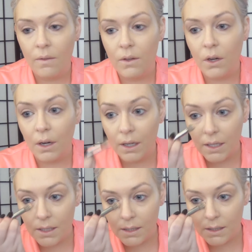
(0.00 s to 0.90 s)
the
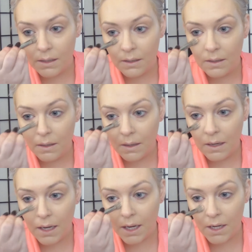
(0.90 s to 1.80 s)
darkest,
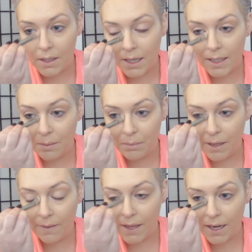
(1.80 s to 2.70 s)
and I just kind of
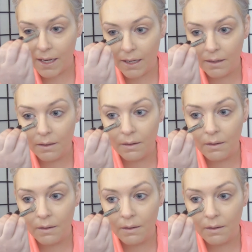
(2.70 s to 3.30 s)
blend that in.